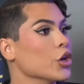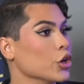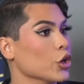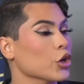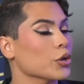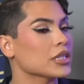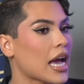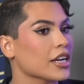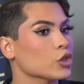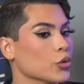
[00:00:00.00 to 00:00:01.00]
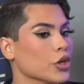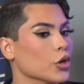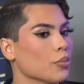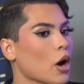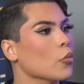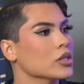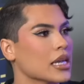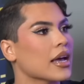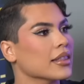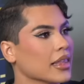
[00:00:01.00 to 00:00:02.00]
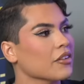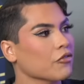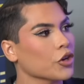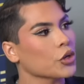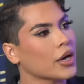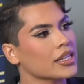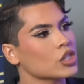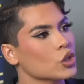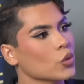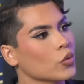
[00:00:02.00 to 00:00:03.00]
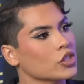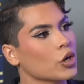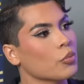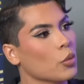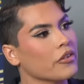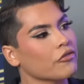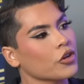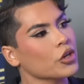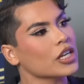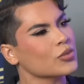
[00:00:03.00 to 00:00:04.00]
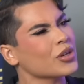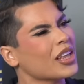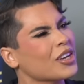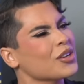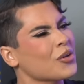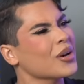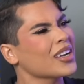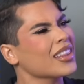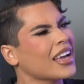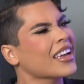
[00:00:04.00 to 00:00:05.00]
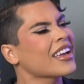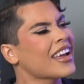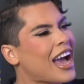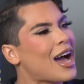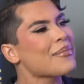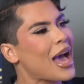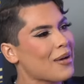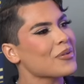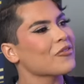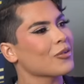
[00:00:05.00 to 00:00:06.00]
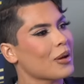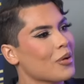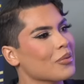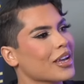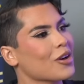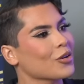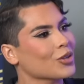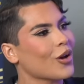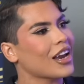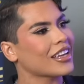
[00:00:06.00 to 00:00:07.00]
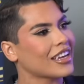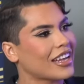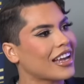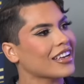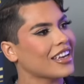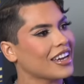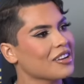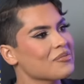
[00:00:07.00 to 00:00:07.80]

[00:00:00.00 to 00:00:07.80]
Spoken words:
you know, your dad treat your mom. Was that a thing for you guys too? Was there a moment for you guys where you're like, you know what? Like, I'm happy for my mom que encontró a alguien que la quiere.